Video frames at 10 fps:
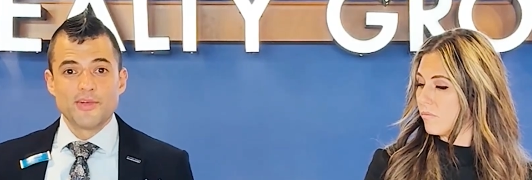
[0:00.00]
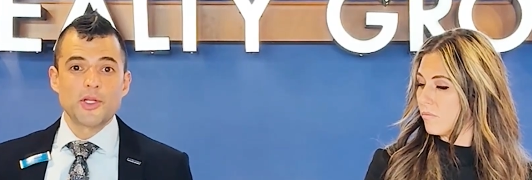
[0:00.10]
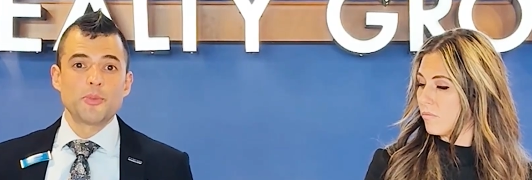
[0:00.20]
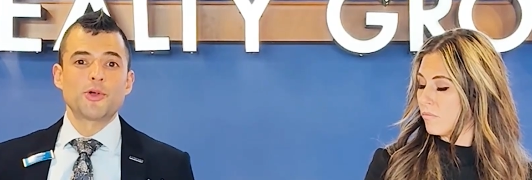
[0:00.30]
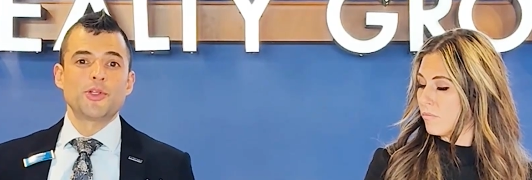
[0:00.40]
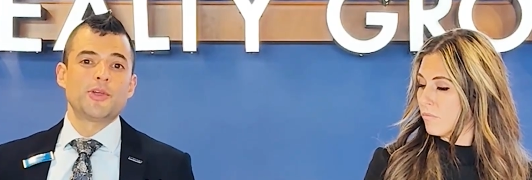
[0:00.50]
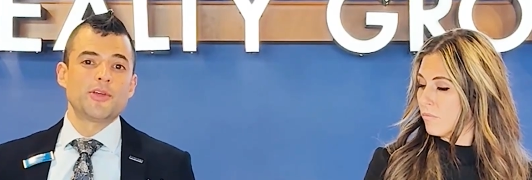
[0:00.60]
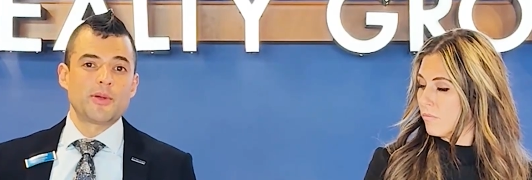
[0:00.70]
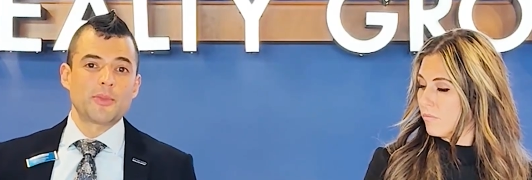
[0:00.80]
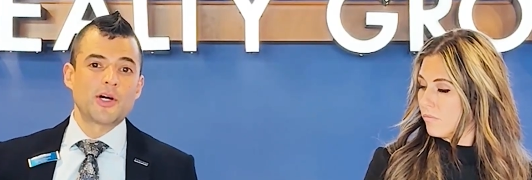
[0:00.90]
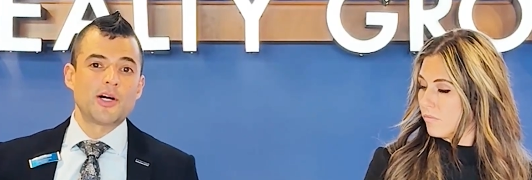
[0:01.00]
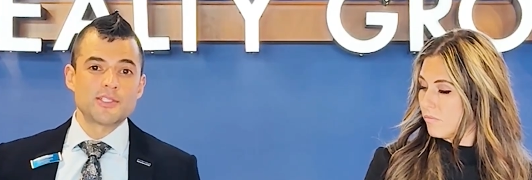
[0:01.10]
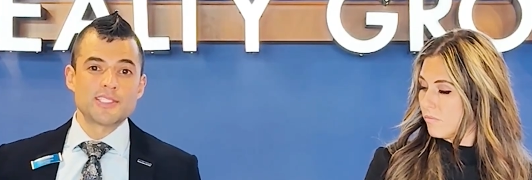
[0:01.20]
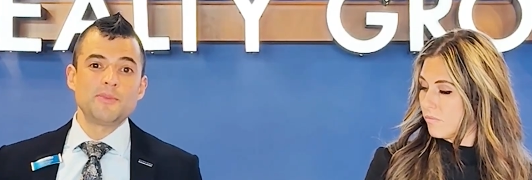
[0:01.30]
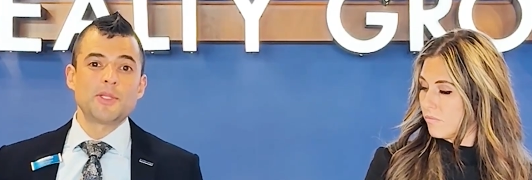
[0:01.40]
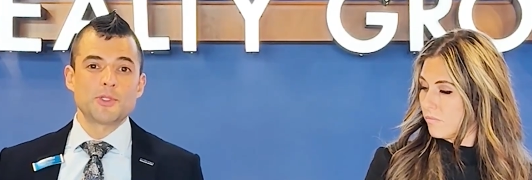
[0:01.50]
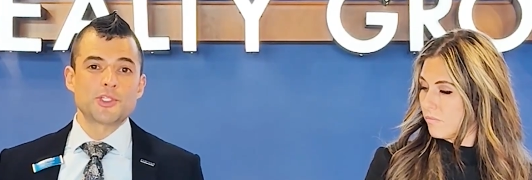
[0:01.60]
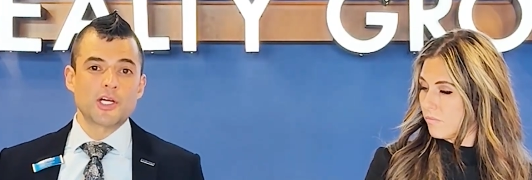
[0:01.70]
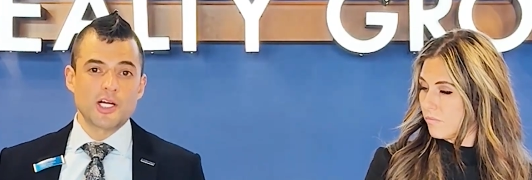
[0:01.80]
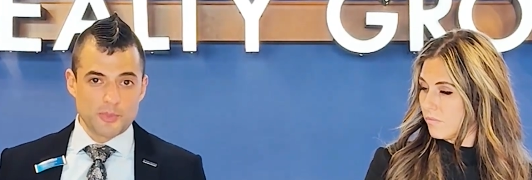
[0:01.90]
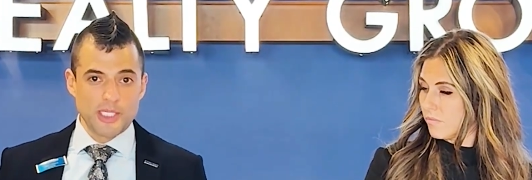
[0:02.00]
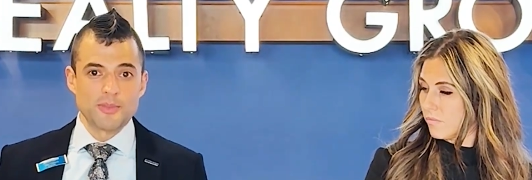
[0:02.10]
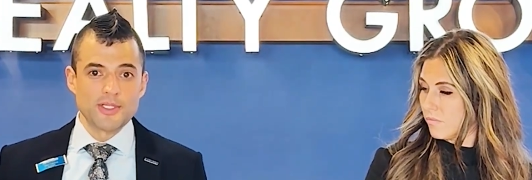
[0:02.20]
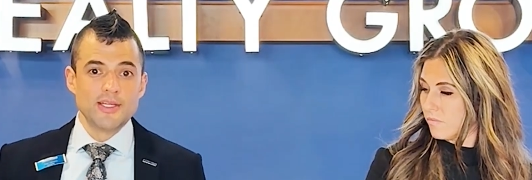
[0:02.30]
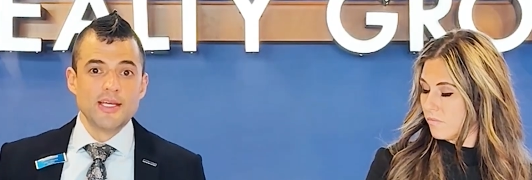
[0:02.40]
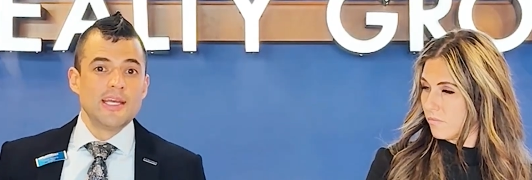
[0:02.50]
Speaker 1: Very important to give them a call. Same thing with your car payment.